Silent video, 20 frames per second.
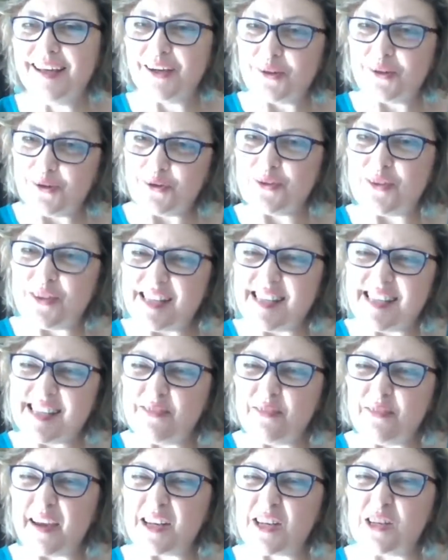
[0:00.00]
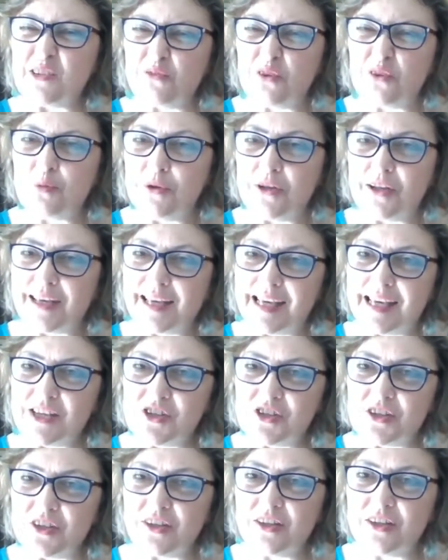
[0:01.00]
got this effective
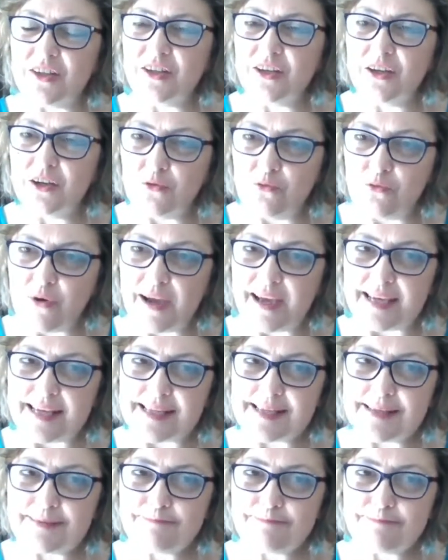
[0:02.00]
communication right.